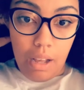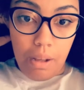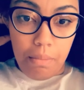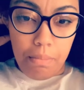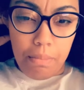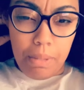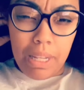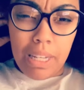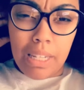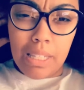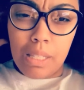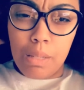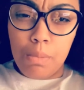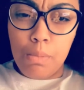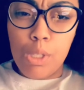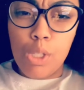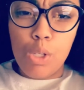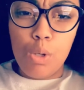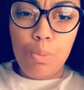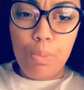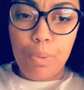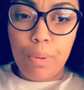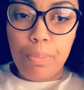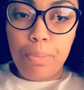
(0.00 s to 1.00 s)
because I'm
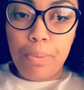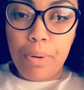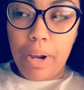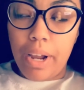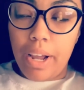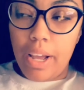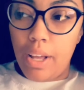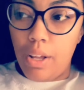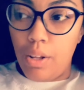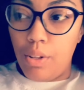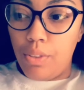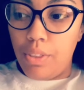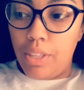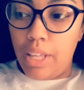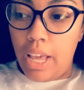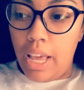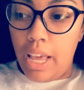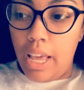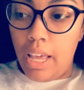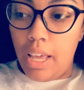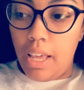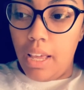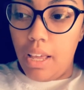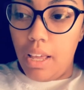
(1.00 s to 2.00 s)
super proud
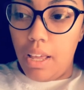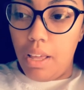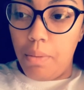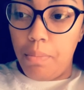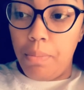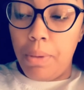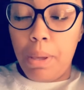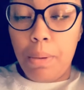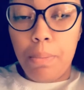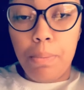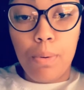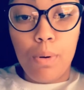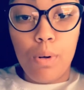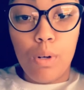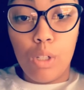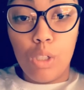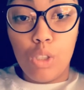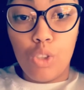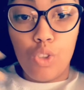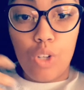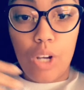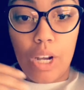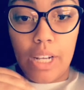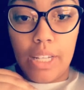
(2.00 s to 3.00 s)
that people are
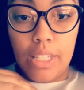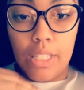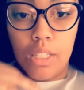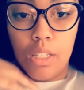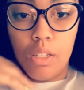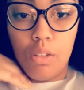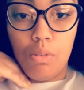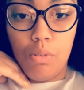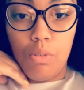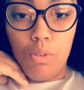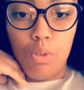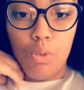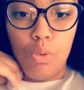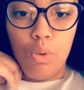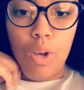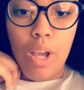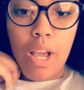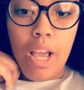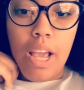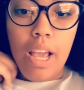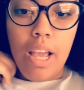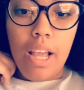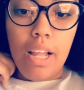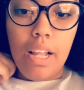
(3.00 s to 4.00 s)
trying to
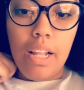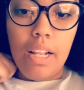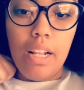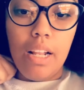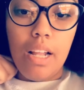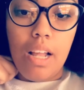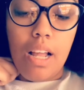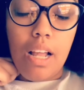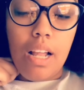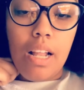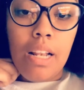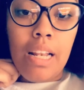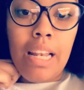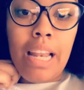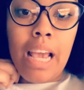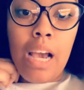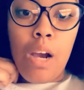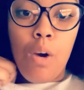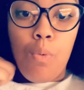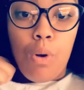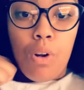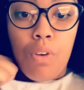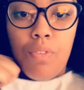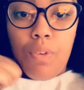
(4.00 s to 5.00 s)

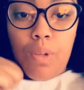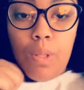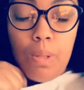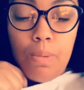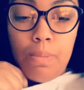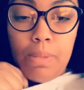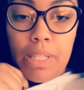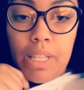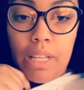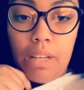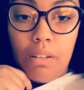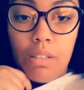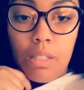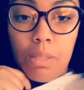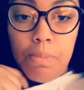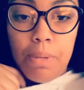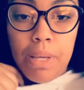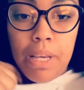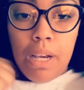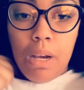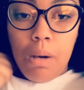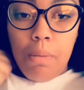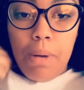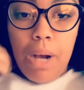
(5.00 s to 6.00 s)
now work for themselves,
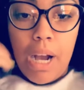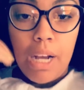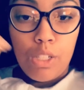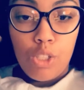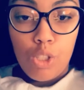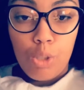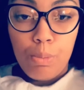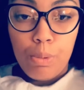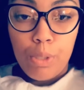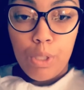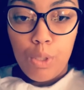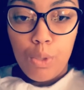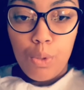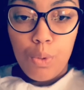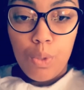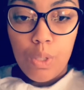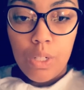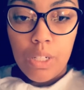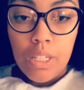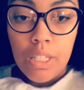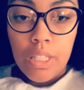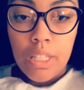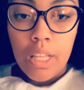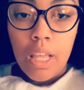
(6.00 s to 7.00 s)
become
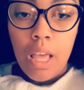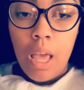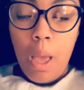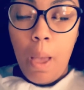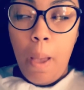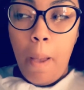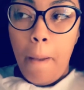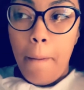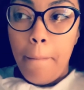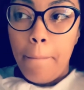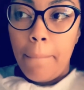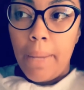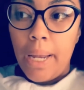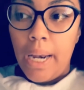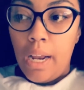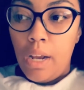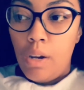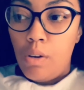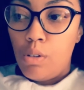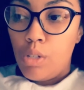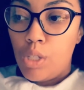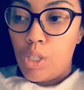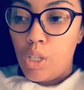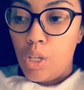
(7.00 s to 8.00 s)
entrepreneurs. But I
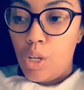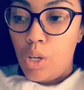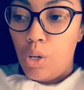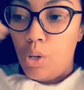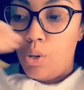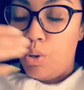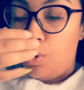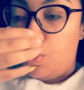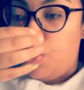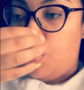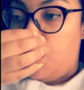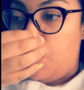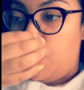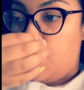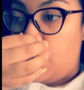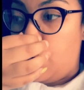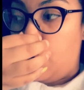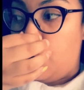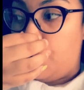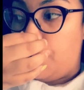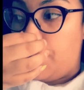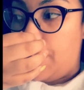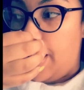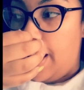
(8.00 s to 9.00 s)
also
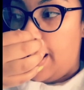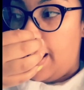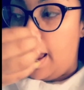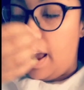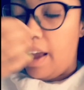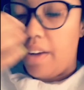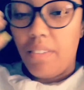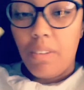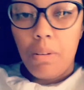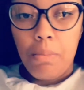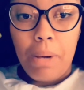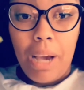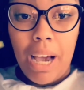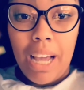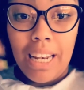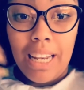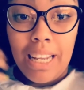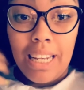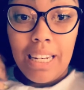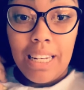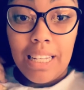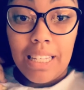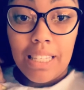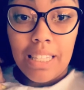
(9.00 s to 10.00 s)
know that
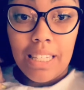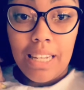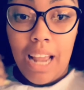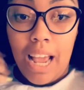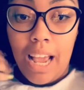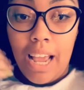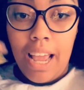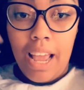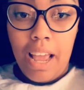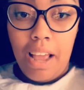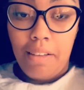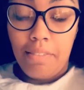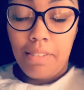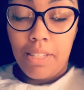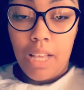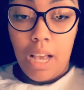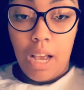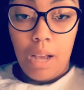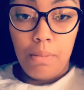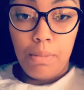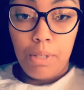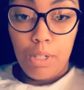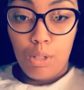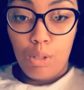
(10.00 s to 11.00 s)
everybody does not have
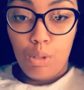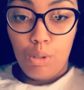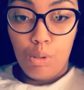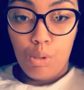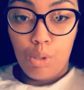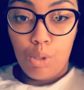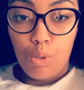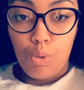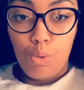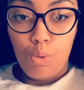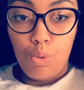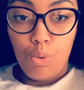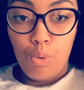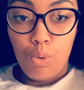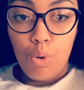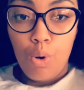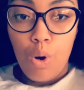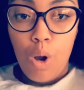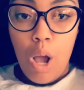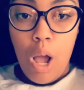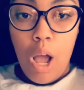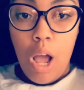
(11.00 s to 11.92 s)
time to go to school